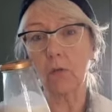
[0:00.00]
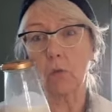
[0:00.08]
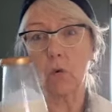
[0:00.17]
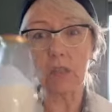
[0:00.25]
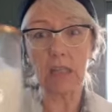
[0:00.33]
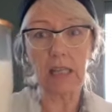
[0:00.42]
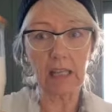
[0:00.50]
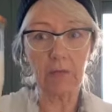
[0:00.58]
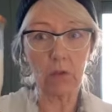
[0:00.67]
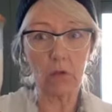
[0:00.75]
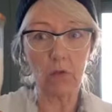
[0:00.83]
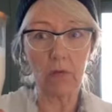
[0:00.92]
water
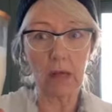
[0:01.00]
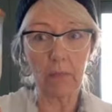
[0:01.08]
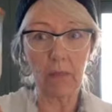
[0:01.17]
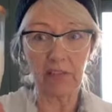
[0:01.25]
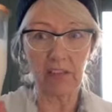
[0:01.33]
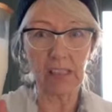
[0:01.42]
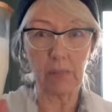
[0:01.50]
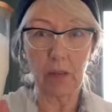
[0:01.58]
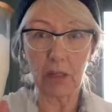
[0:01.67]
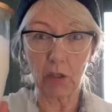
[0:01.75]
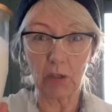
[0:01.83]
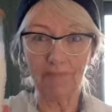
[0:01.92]
gives you about this
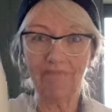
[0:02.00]
much.